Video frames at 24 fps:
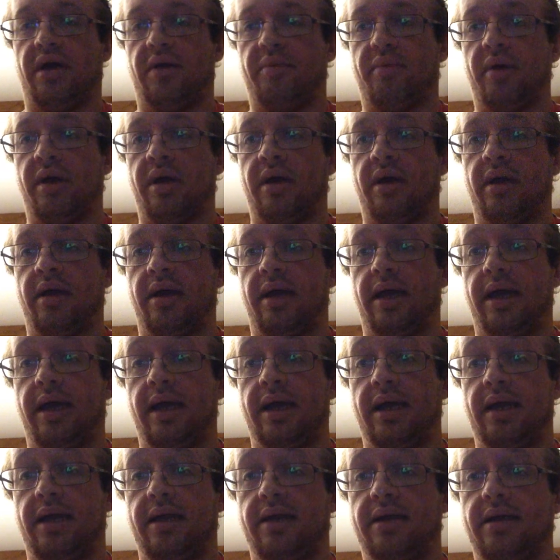up,
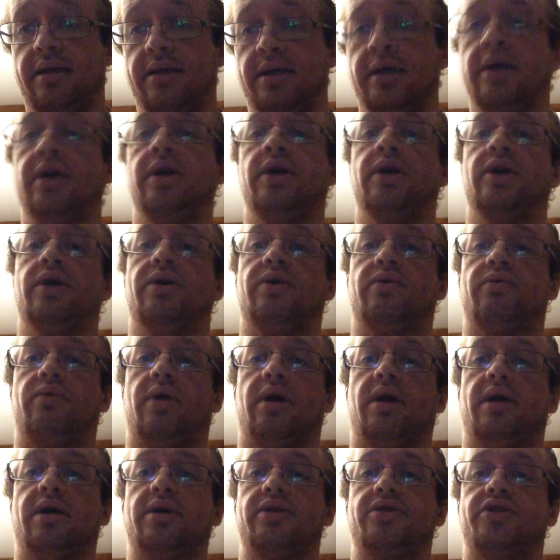and
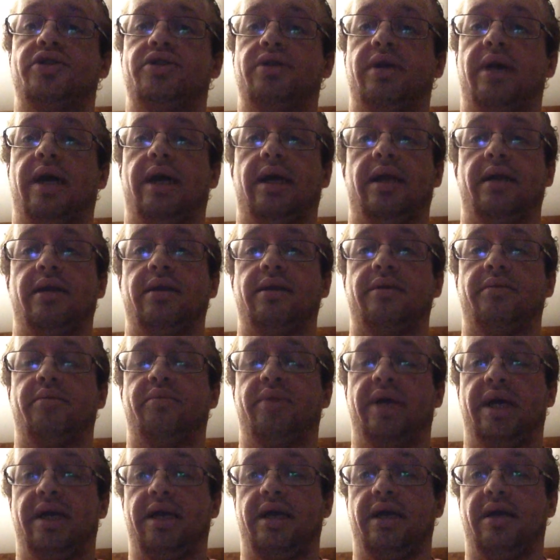Raj and
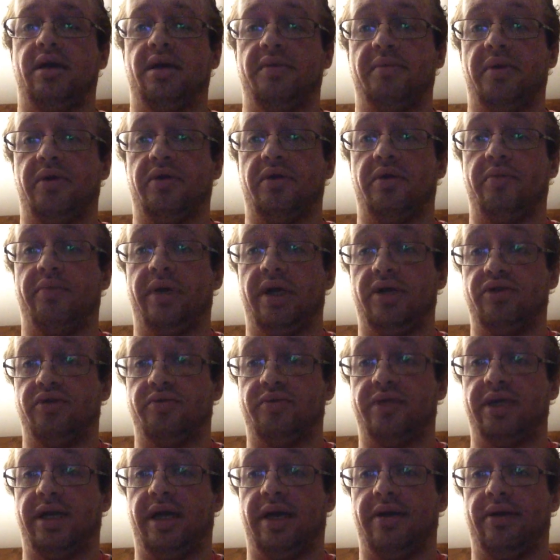Penny come out of the bedroom
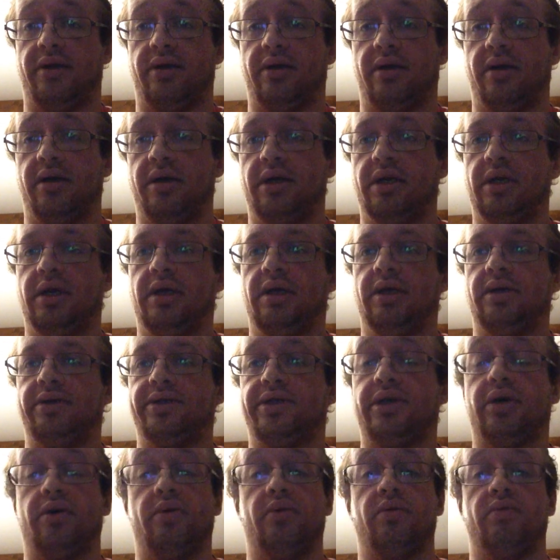together.
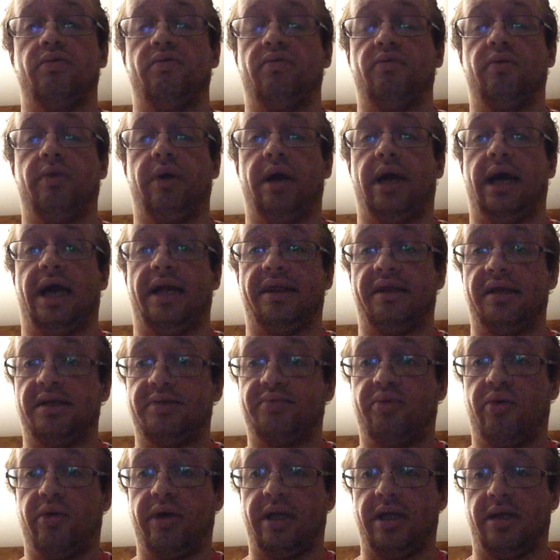So at this
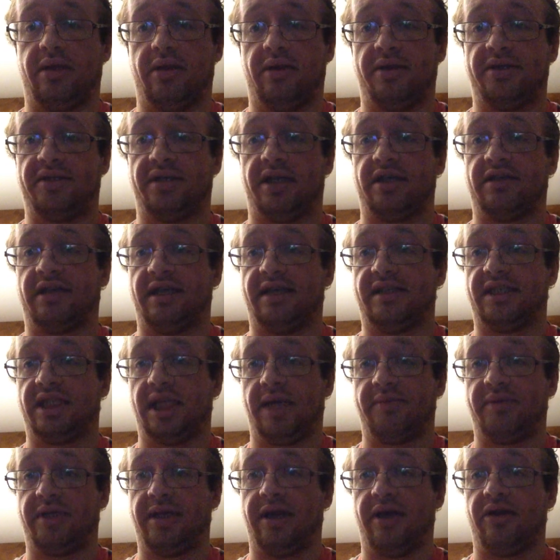point it looks like they
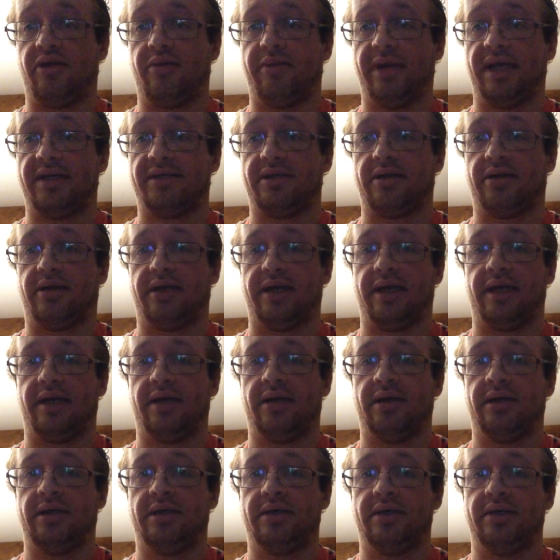slept together basically.
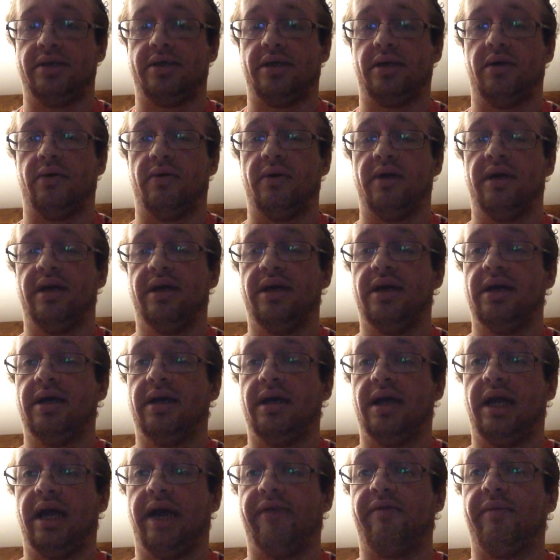So
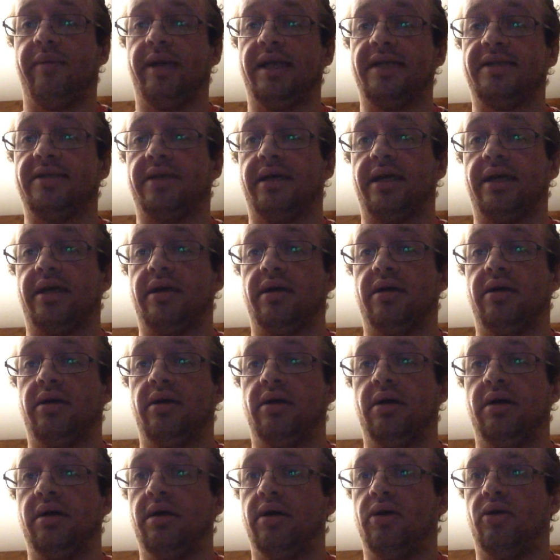everybody's like,
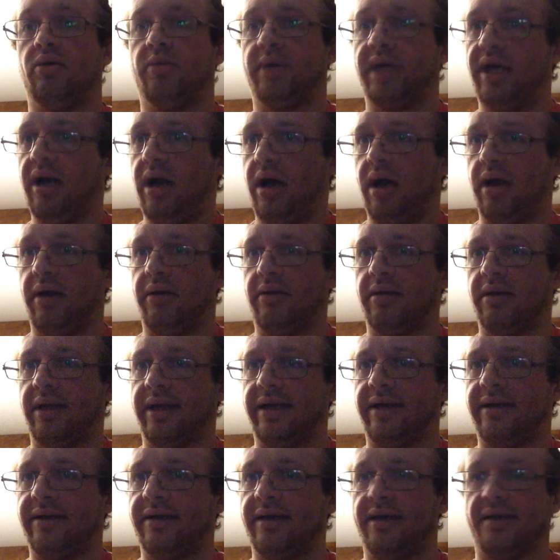oh my god,
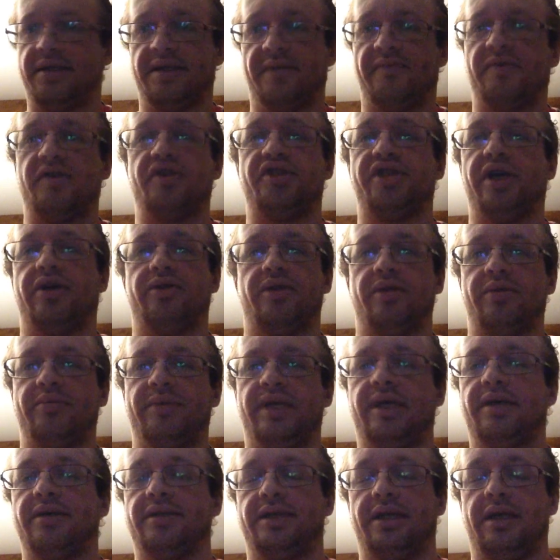like, except for Sheldon,
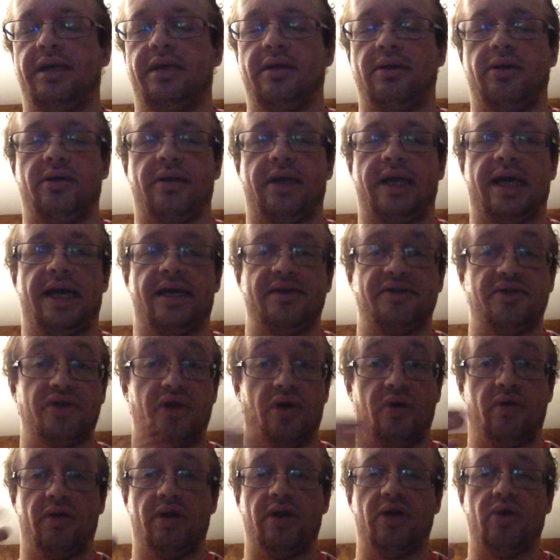because he clearly has
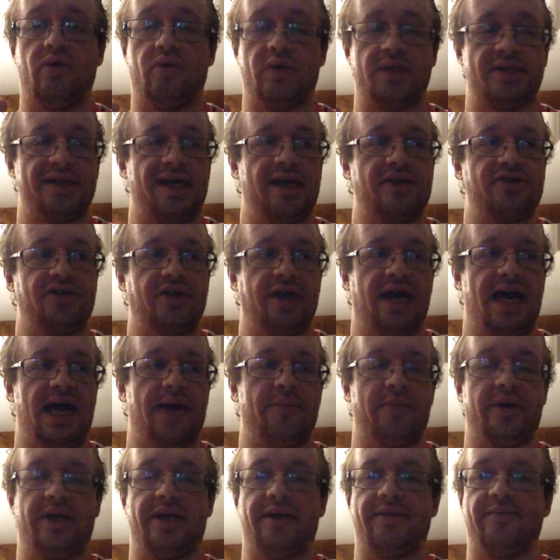no clue what's actually
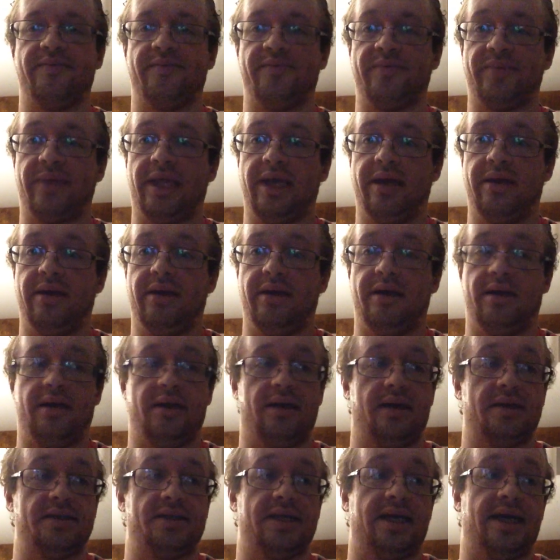happening.
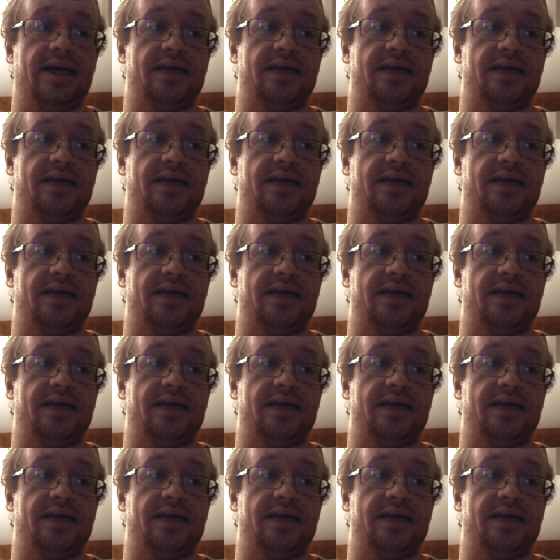because